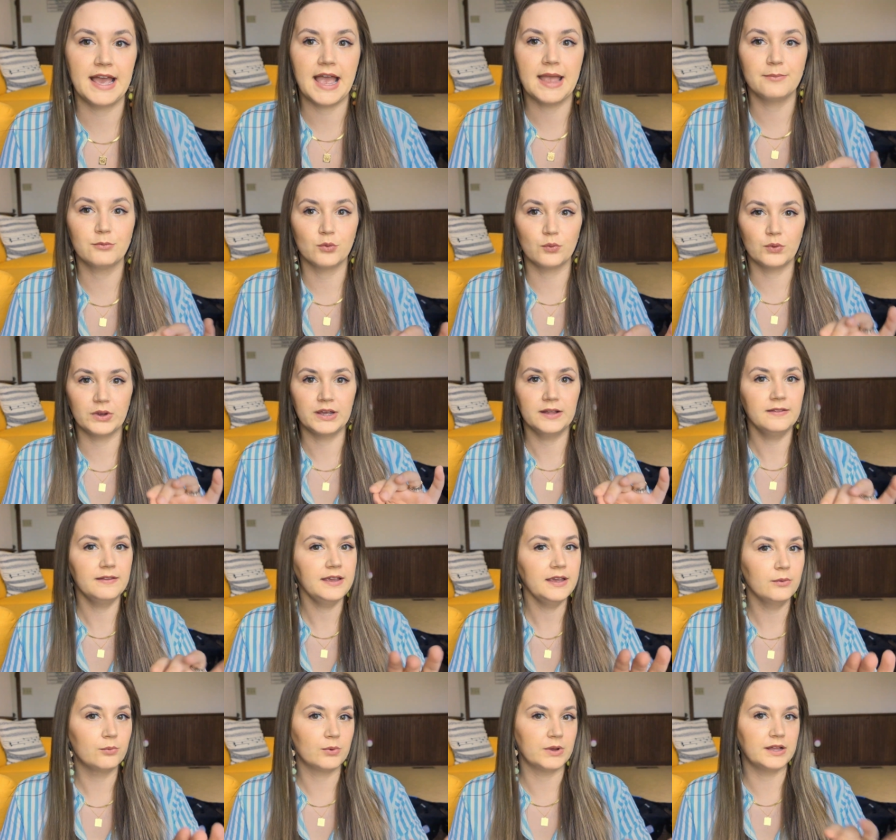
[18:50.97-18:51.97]
I'm
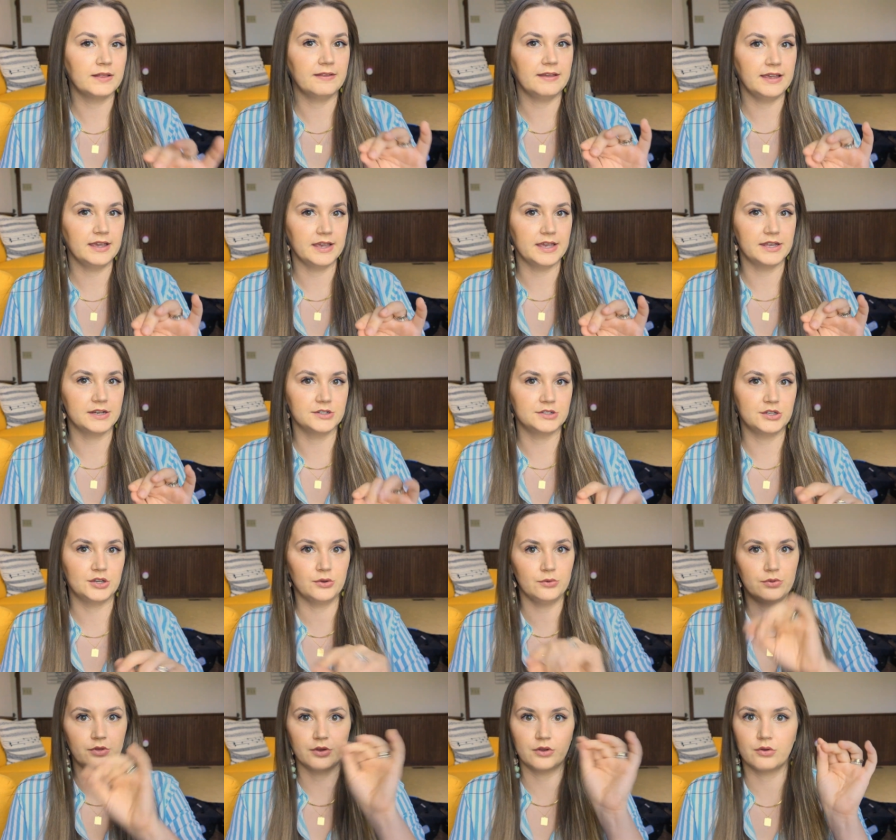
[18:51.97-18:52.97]
really, really
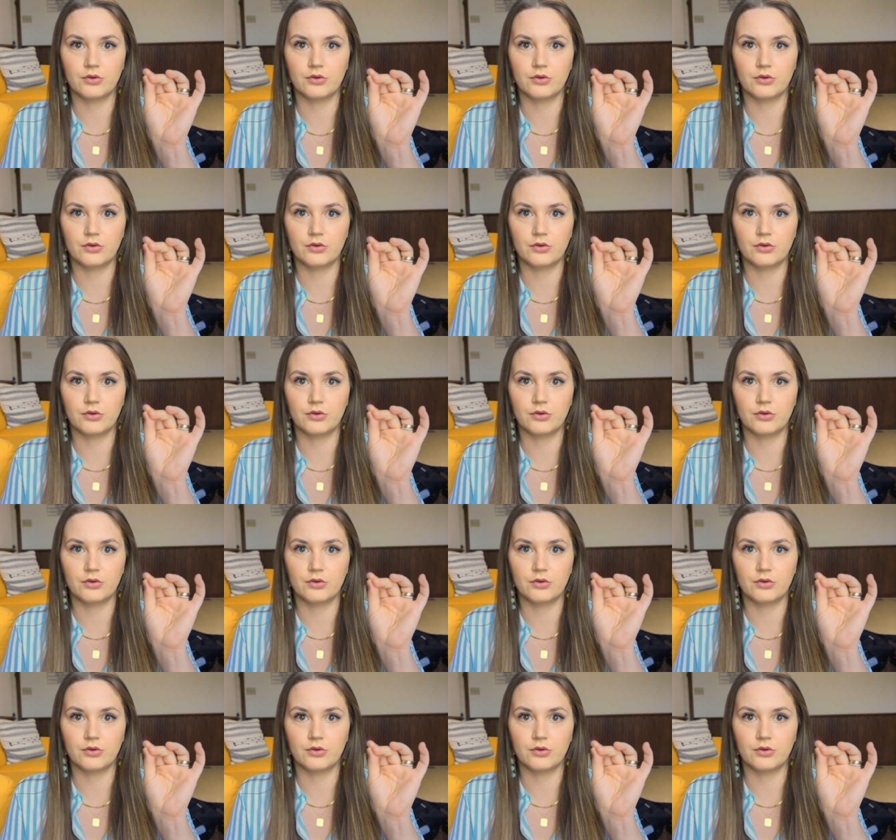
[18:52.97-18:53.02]
into the